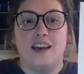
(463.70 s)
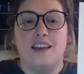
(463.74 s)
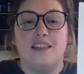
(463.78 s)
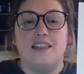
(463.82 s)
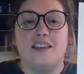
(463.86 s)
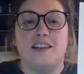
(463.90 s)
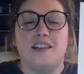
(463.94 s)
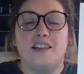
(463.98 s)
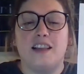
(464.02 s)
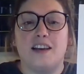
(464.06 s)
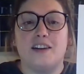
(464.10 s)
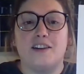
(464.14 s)

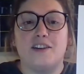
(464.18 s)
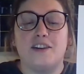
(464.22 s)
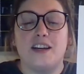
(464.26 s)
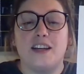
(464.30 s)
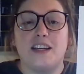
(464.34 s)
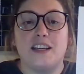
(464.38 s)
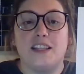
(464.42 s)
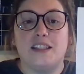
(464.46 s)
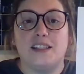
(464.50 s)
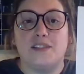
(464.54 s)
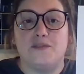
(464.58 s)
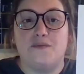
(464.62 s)
The letter
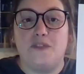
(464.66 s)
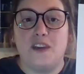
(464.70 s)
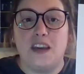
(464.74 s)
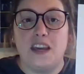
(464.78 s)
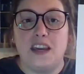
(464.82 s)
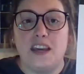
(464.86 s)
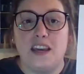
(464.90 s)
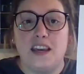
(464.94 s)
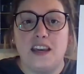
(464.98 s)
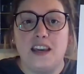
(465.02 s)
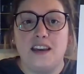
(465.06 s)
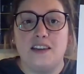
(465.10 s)
is
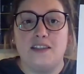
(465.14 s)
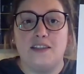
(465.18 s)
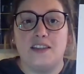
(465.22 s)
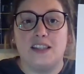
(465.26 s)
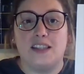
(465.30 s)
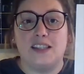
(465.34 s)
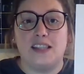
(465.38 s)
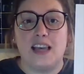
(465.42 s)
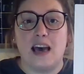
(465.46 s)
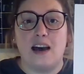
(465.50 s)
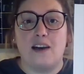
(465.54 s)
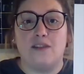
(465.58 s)
V. The
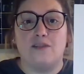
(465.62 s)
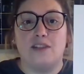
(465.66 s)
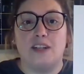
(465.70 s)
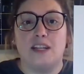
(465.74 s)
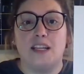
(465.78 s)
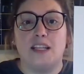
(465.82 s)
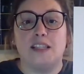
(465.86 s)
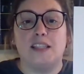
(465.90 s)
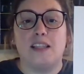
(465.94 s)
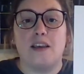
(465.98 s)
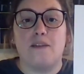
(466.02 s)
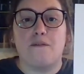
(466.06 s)
sound
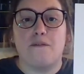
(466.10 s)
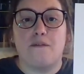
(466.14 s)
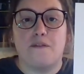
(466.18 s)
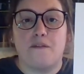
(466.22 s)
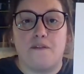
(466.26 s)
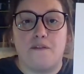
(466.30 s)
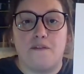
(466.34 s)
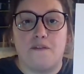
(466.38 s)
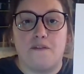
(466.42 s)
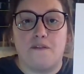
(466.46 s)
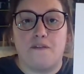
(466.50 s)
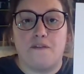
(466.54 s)
is
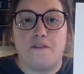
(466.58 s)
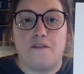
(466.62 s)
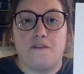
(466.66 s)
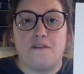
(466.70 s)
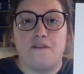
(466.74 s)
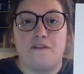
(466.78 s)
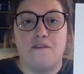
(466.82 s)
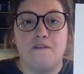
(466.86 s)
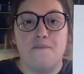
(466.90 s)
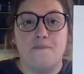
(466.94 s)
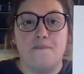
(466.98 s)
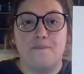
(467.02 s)

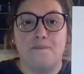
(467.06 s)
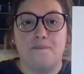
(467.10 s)
V.